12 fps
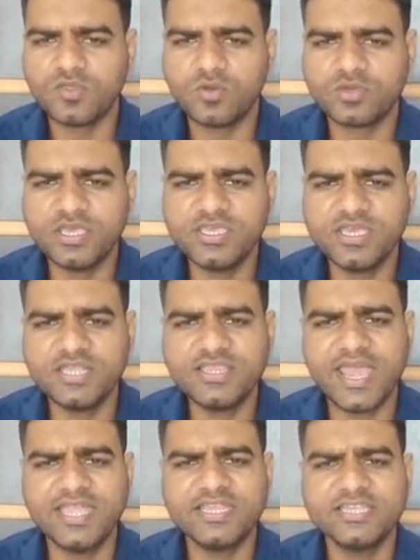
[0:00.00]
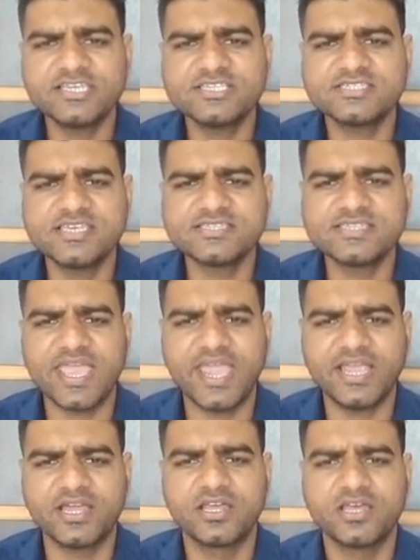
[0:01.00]
Okay, here the antigens is
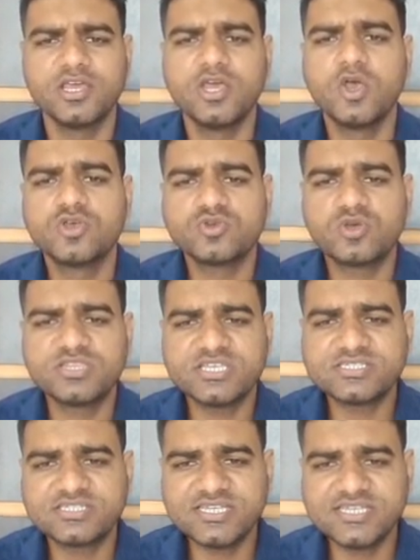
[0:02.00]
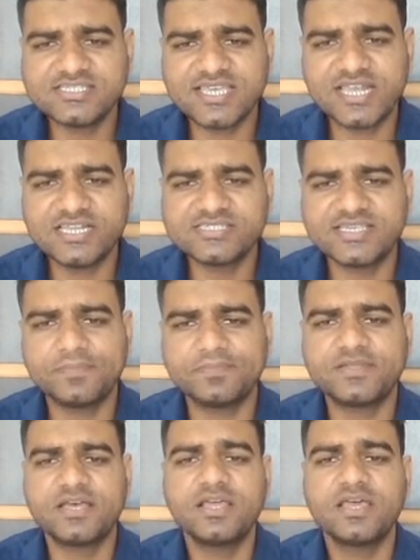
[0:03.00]
anchored. So this T cell
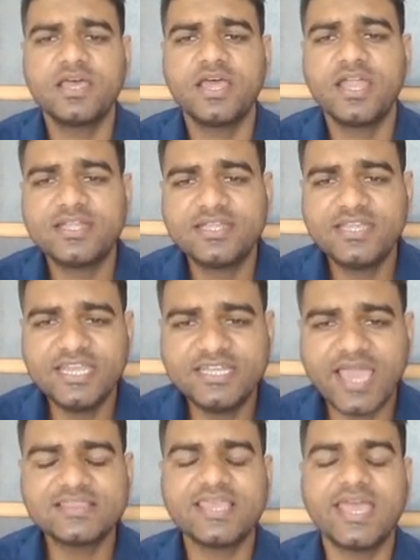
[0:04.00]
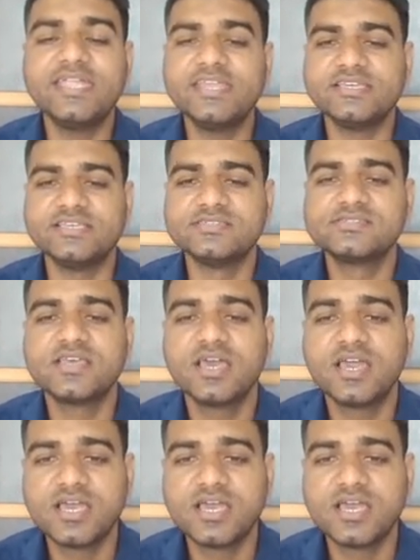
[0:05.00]
receptor detect the antigens.